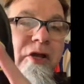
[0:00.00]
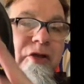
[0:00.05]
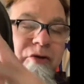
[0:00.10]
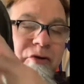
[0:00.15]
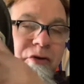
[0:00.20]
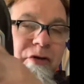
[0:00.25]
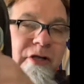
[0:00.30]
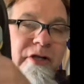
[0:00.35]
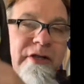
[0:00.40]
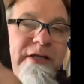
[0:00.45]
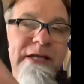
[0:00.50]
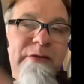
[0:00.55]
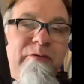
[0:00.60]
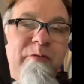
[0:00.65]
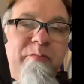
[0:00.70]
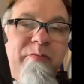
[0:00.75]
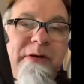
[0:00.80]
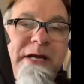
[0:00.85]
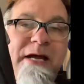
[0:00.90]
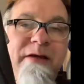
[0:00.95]
your cleat
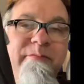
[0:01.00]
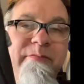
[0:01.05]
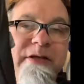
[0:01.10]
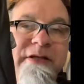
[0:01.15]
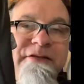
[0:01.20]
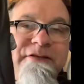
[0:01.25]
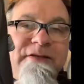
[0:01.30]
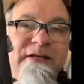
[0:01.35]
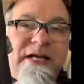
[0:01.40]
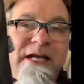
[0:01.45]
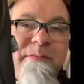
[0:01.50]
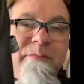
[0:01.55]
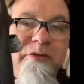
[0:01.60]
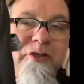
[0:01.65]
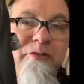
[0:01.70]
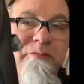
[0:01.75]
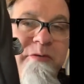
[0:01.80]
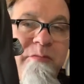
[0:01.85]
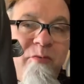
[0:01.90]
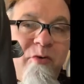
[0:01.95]
will probably set up a
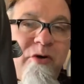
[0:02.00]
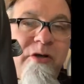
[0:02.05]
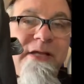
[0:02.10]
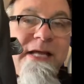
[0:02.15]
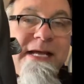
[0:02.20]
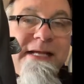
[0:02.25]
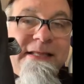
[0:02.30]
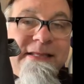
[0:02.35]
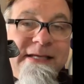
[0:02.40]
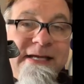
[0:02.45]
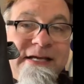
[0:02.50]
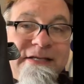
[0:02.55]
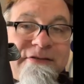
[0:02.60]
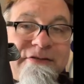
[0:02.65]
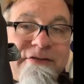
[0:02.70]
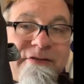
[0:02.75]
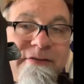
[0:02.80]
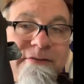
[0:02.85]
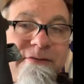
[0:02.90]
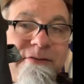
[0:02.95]
little bit more like
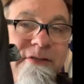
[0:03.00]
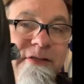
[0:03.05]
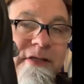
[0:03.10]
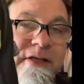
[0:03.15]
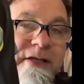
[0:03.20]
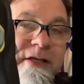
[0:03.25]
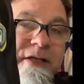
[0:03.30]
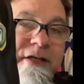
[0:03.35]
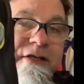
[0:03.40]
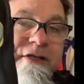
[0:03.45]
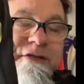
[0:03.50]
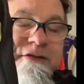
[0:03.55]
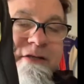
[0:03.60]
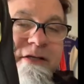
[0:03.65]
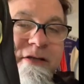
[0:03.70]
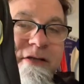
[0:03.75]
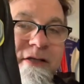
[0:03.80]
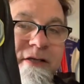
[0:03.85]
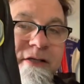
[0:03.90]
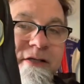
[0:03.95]
this. You see
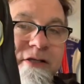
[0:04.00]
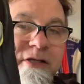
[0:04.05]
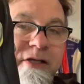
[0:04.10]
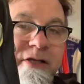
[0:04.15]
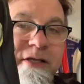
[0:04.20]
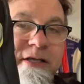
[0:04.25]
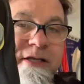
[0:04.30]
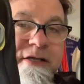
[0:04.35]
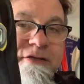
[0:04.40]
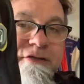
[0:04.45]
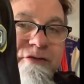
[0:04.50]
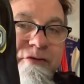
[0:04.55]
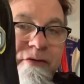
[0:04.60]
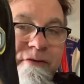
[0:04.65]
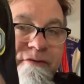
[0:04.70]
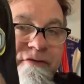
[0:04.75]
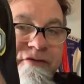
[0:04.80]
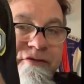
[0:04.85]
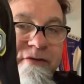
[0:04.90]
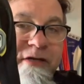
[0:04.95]
how the cleat is sort
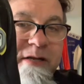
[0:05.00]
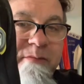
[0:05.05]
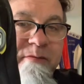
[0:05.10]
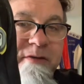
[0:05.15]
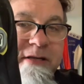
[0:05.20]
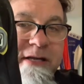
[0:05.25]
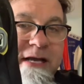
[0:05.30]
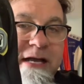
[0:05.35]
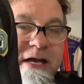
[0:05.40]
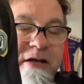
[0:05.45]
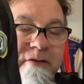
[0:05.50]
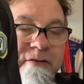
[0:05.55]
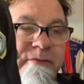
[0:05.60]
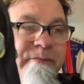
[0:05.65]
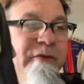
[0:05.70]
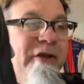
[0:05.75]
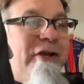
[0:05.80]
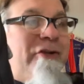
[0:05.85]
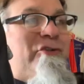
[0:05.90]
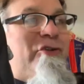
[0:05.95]
of straight up and down
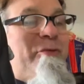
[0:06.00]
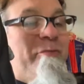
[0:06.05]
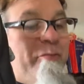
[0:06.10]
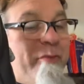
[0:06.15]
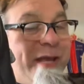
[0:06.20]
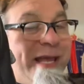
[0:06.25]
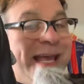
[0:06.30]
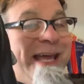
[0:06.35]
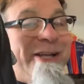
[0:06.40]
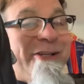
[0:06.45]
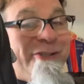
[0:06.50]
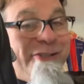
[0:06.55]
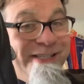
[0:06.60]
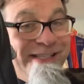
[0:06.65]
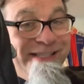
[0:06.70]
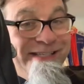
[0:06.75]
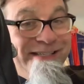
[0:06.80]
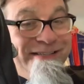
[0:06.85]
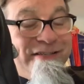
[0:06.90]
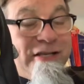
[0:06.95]
because your pedal
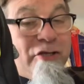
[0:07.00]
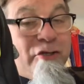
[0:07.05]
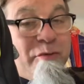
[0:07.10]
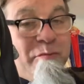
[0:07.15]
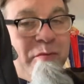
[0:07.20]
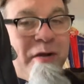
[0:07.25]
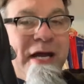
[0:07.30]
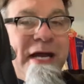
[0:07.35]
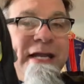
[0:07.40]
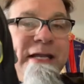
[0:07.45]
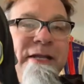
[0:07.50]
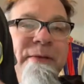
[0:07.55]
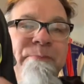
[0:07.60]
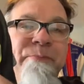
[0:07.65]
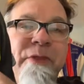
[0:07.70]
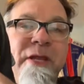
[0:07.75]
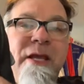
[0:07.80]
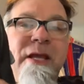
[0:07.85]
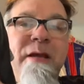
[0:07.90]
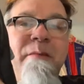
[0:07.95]
is on your bike,
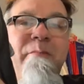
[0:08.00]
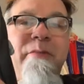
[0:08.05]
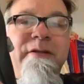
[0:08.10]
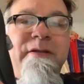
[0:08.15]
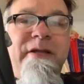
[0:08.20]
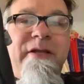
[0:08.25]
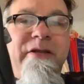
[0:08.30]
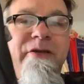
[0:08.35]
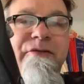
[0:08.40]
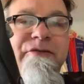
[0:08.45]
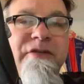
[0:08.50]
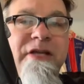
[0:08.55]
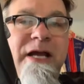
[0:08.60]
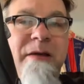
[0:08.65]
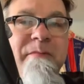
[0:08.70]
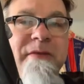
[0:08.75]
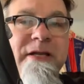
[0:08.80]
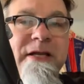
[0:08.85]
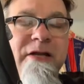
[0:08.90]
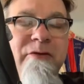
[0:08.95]
but the heel is
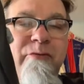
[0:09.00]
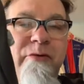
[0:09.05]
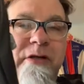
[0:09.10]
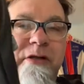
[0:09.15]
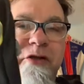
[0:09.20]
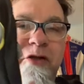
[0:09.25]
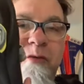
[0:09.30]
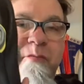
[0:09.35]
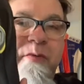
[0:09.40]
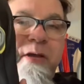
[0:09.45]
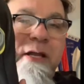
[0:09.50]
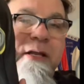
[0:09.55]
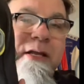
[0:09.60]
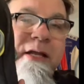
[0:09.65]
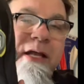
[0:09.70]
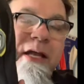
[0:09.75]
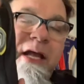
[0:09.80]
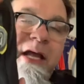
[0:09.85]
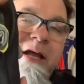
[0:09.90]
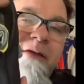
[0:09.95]
coming inward a little bit.
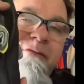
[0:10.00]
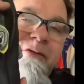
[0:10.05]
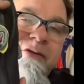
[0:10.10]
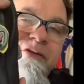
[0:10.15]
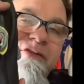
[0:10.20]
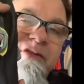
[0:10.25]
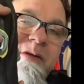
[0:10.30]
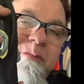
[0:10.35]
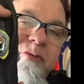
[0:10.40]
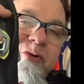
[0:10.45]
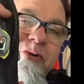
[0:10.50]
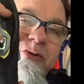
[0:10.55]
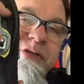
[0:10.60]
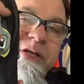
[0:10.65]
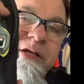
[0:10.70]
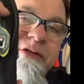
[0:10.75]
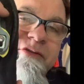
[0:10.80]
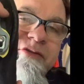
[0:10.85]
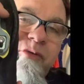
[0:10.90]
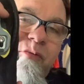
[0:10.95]
If you're someone who
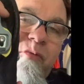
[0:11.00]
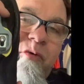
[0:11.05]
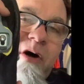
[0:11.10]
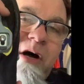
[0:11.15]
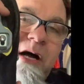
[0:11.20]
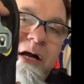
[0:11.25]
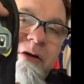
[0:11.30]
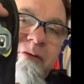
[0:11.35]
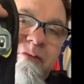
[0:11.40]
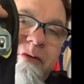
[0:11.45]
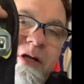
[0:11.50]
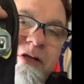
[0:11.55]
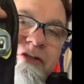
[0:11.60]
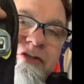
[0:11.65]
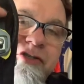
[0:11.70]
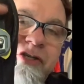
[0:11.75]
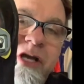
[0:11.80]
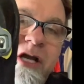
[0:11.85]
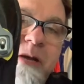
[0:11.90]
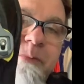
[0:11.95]
tends to walk, run,
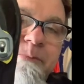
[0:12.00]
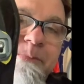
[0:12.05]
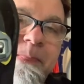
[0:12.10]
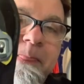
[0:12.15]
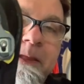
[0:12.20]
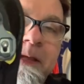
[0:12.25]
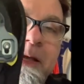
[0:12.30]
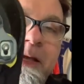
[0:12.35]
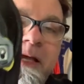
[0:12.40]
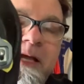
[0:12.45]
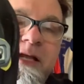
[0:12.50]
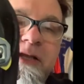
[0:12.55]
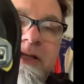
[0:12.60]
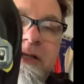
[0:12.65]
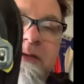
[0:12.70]
jump a